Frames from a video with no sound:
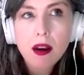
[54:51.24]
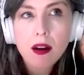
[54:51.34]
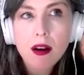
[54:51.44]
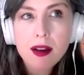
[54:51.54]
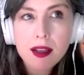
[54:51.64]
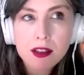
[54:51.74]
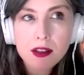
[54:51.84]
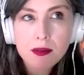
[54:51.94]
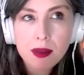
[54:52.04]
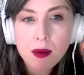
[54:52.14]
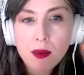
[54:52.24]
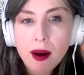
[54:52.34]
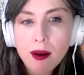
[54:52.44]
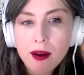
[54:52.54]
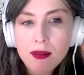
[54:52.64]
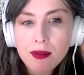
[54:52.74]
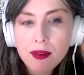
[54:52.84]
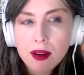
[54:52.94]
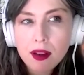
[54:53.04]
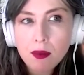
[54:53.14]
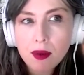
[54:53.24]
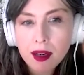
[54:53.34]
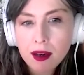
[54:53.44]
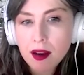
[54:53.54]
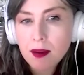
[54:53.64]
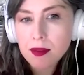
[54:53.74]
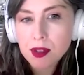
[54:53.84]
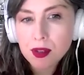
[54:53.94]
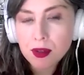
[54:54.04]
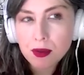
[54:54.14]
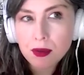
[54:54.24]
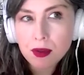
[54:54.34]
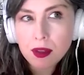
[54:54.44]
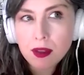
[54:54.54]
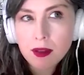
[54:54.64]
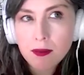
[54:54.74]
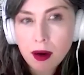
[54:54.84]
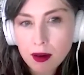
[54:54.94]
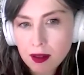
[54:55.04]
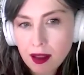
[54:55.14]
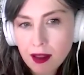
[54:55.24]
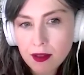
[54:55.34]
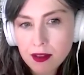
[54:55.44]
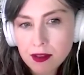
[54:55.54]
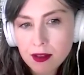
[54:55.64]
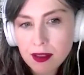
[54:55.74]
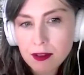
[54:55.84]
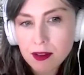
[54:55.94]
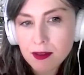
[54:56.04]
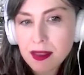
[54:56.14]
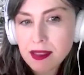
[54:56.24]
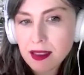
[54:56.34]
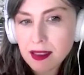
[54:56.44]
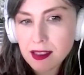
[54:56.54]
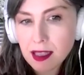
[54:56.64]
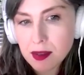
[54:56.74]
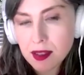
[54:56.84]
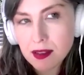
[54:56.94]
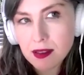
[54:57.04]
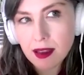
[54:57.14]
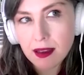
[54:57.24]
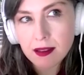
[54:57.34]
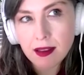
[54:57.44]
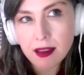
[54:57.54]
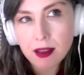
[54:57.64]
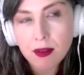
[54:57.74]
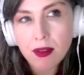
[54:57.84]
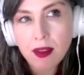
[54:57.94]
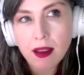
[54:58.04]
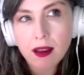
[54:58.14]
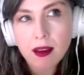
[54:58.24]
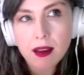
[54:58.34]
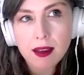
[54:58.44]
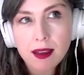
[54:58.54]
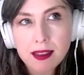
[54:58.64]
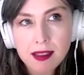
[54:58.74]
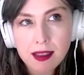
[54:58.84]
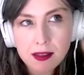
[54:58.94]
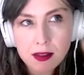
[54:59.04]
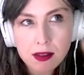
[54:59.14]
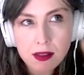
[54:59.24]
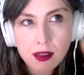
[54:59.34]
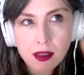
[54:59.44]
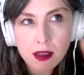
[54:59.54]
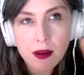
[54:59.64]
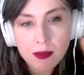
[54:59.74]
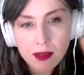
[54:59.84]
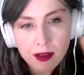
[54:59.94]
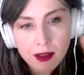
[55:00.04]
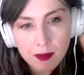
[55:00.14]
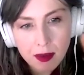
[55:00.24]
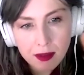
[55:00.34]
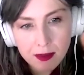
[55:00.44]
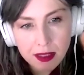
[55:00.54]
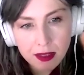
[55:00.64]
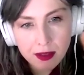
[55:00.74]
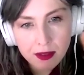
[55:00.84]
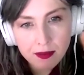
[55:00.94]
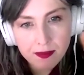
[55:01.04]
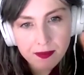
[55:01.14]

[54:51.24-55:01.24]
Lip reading: our audience should be aware of when it comes to Barkcloth? Is there any sort of misconceptions that you think exists out there about the material?